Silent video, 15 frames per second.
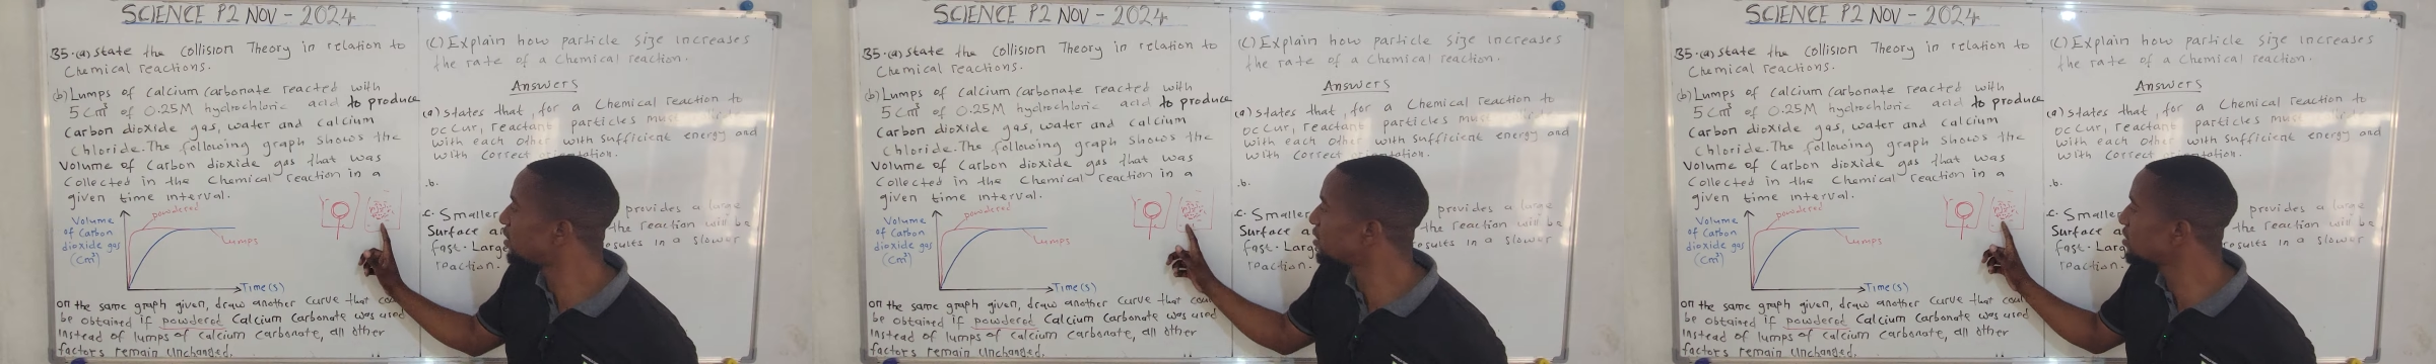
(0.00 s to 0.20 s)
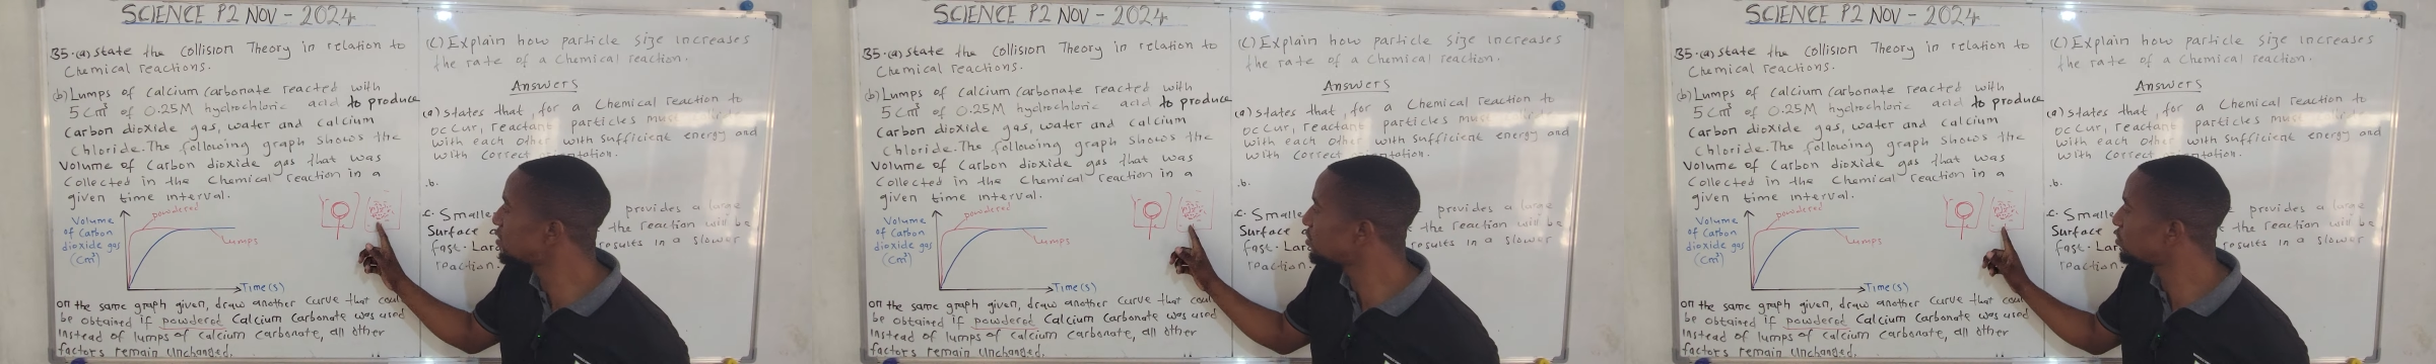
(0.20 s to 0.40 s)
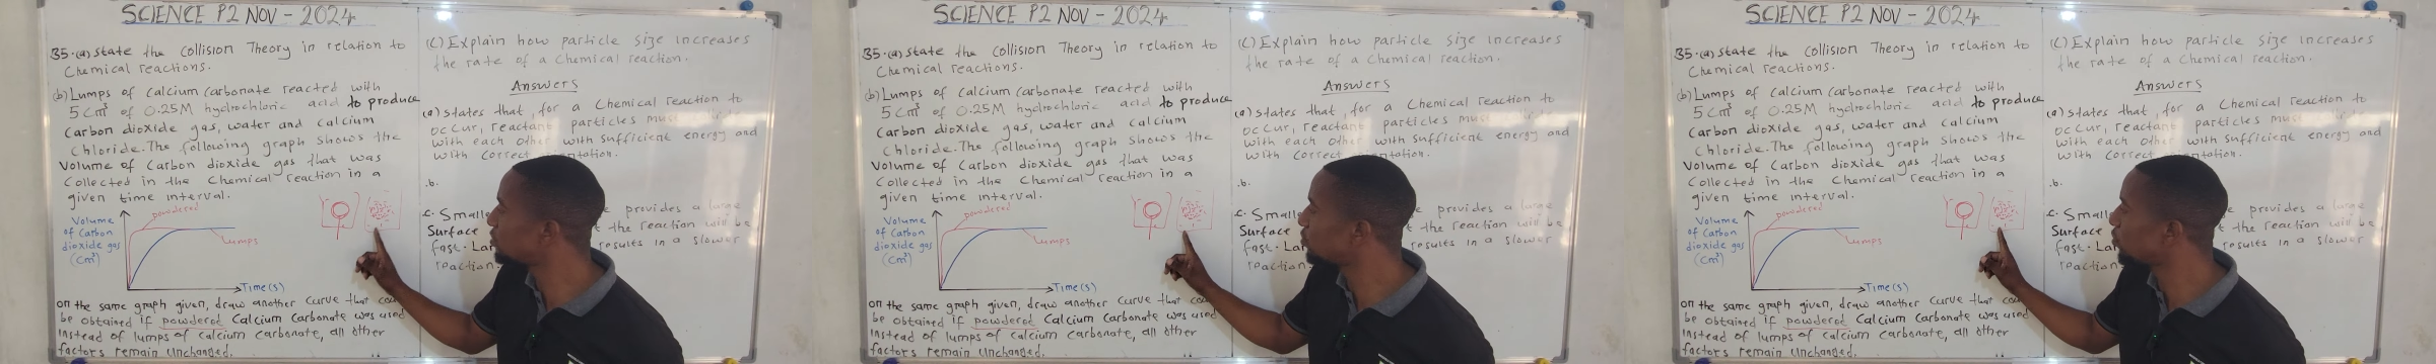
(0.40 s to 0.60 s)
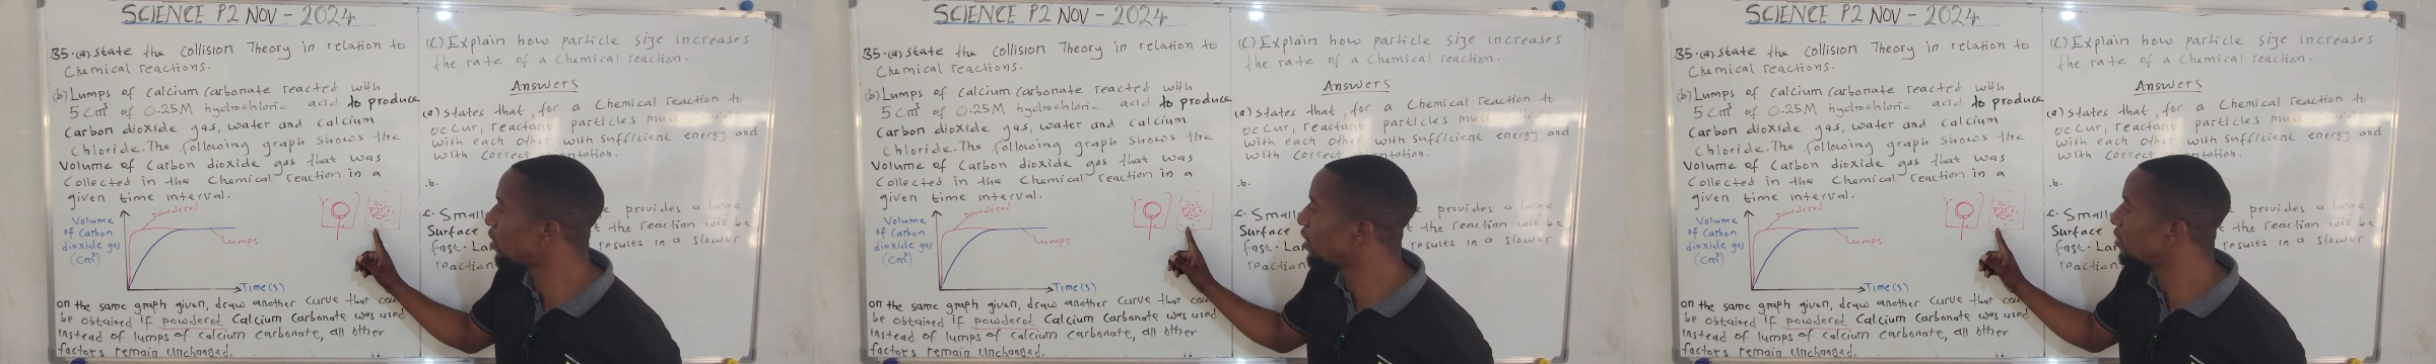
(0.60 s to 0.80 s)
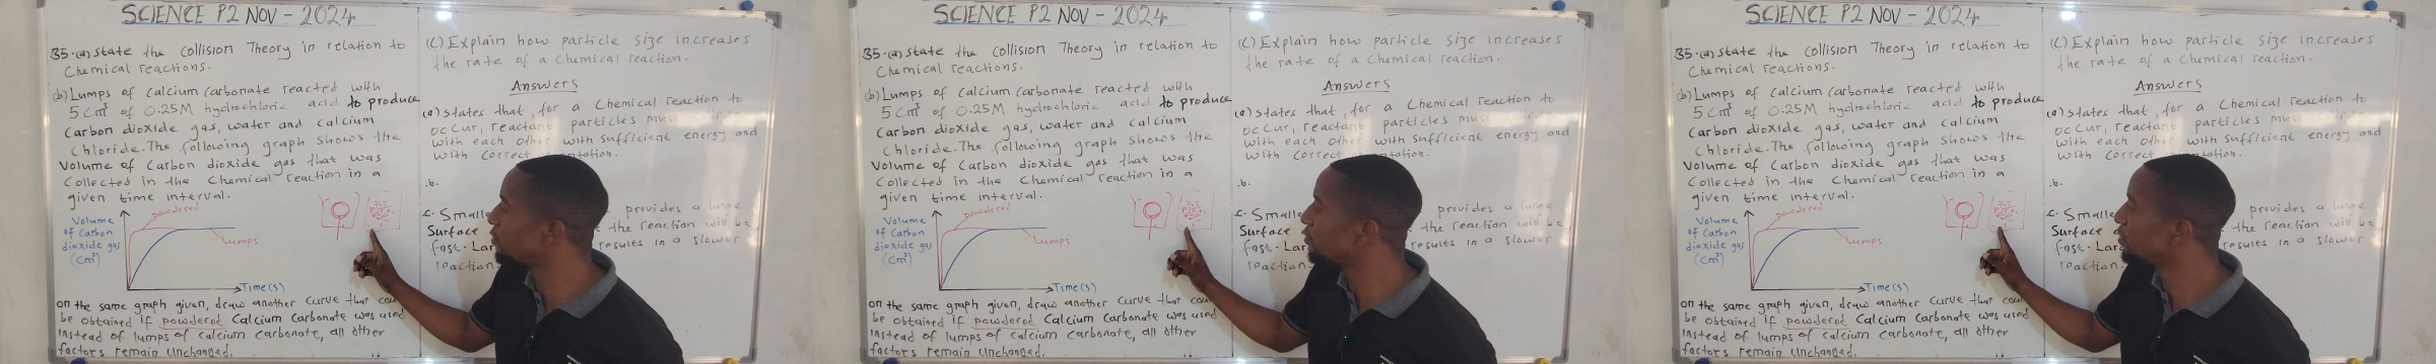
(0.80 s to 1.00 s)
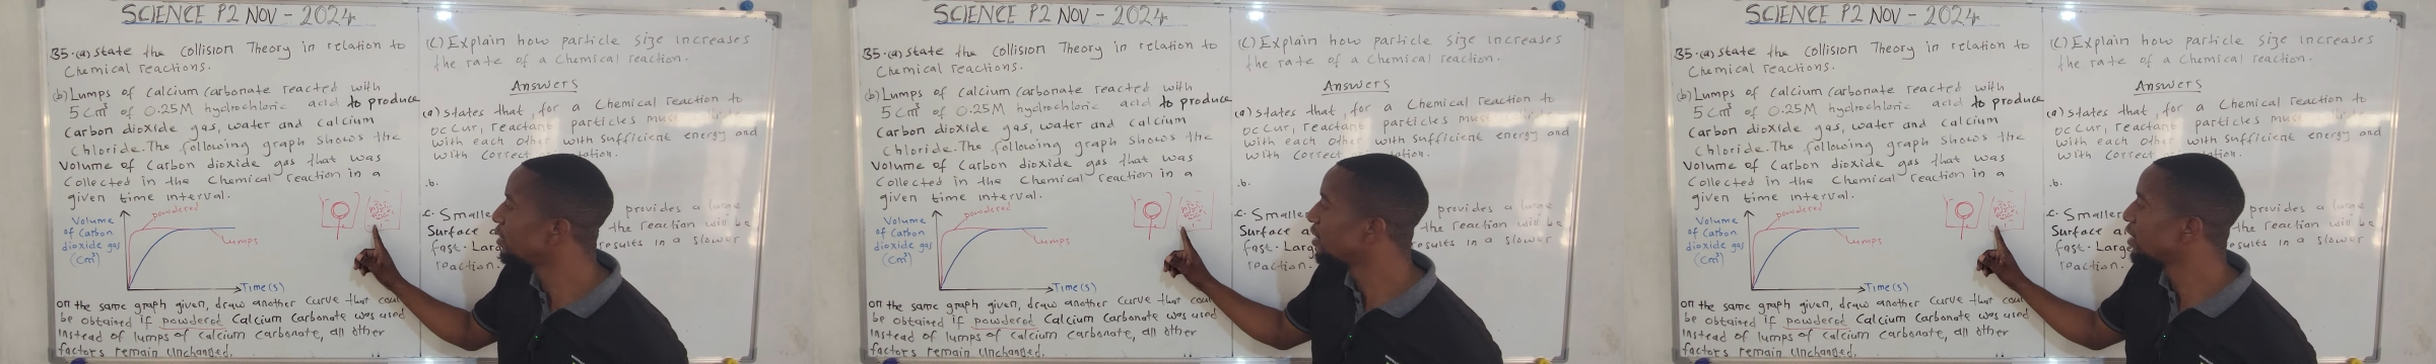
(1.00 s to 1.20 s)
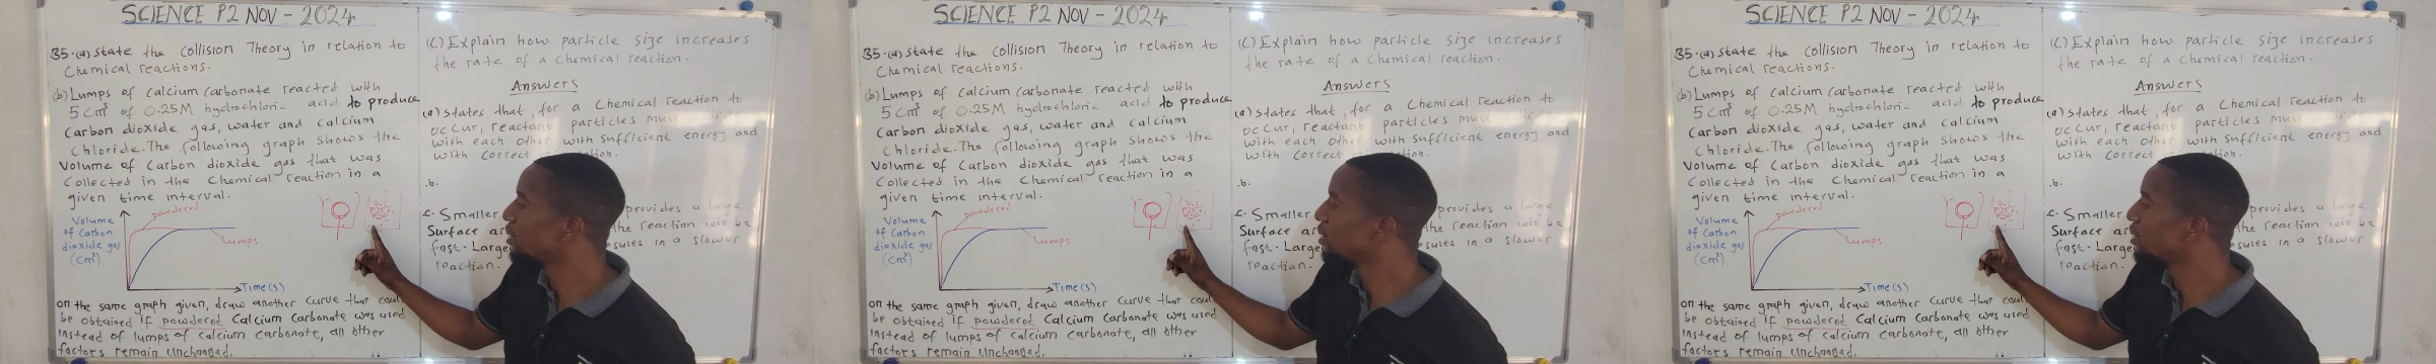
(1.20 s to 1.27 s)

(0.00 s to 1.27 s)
this one